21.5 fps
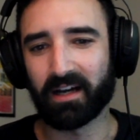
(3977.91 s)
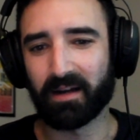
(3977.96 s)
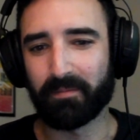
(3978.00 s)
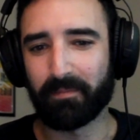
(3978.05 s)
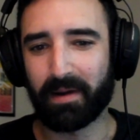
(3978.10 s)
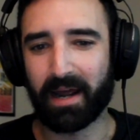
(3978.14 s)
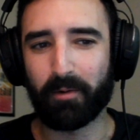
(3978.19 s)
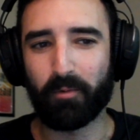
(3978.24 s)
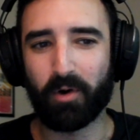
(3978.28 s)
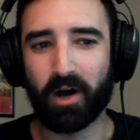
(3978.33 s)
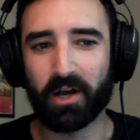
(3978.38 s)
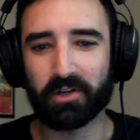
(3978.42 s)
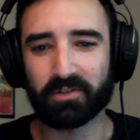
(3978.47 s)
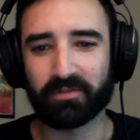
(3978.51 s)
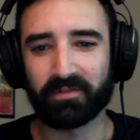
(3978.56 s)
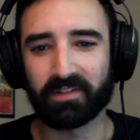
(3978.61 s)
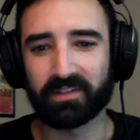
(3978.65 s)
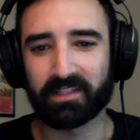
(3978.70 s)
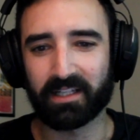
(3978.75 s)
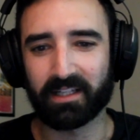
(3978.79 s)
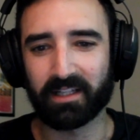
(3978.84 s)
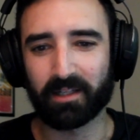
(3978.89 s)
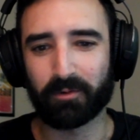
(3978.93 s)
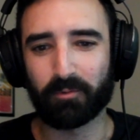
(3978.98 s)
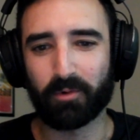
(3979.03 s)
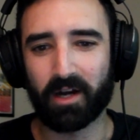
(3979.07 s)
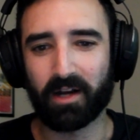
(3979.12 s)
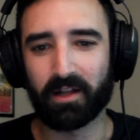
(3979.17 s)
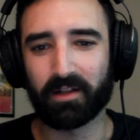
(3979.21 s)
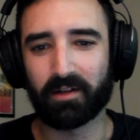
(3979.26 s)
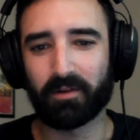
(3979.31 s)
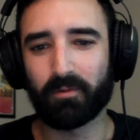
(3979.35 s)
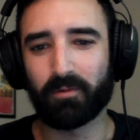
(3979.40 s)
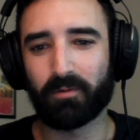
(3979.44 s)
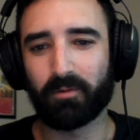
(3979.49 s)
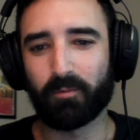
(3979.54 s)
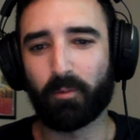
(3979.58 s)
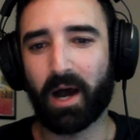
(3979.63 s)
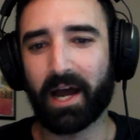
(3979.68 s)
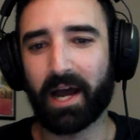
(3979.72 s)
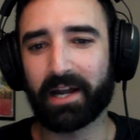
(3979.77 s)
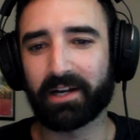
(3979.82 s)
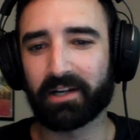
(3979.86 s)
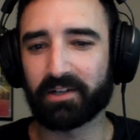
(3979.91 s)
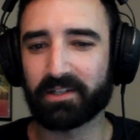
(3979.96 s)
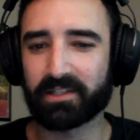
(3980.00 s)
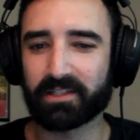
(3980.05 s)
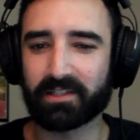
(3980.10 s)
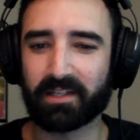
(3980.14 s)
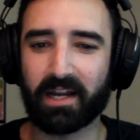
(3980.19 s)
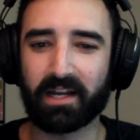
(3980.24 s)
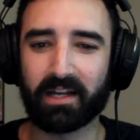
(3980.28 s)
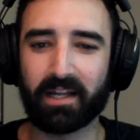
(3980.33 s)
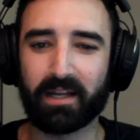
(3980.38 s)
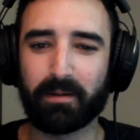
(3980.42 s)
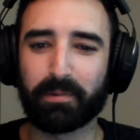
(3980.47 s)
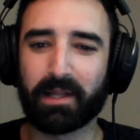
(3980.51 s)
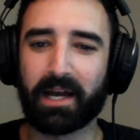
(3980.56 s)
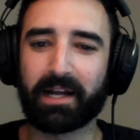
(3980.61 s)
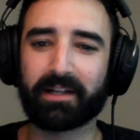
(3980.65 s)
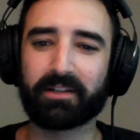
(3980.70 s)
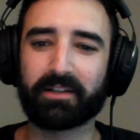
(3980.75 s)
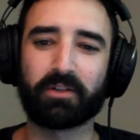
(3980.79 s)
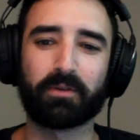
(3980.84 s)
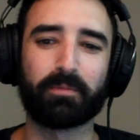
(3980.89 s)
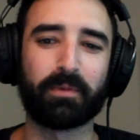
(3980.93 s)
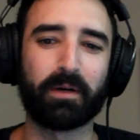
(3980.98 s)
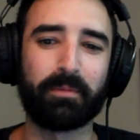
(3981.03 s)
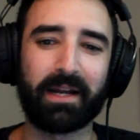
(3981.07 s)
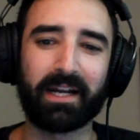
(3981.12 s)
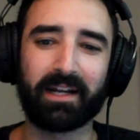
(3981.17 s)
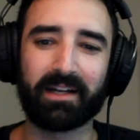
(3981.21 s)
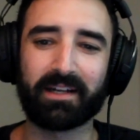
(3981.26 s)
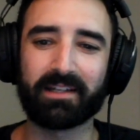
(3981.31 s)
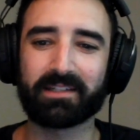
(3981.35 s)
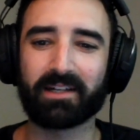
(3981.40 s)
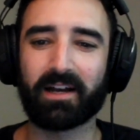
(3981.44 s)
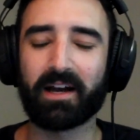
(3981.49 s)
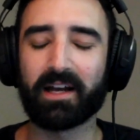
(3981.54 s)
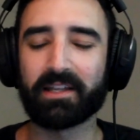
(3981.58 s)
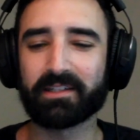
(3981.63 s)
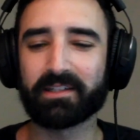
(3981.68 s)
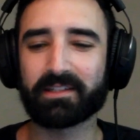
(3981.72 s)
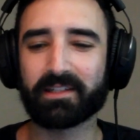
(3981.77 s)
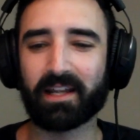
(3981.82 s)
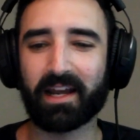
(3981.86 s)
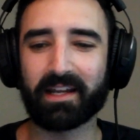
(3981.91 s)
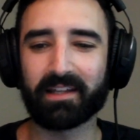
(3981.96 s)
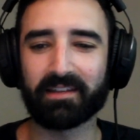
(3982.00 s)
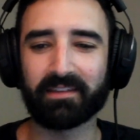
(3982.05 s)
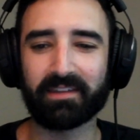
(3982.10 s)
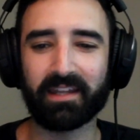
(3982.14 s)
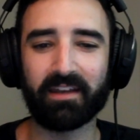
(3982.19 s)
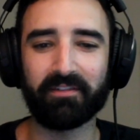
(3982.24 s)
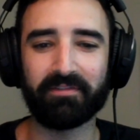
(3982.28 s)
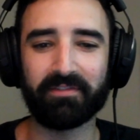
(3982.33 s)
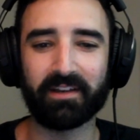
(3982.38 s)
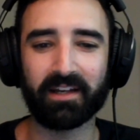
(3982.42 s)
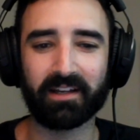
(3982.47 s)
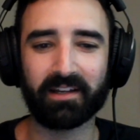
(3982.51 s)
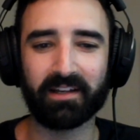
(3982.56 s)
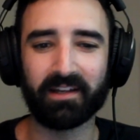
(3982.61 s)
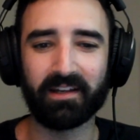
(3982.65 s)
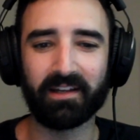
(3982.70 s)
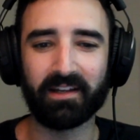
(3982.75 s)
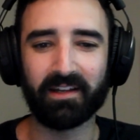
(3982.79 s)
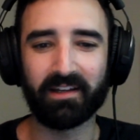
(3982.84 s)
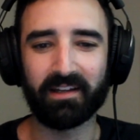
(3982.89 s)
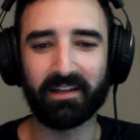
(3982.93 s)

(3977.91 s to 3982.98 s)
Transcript: Matt Walsh from the Daily Wire said a black Little Mermaid is unscientific.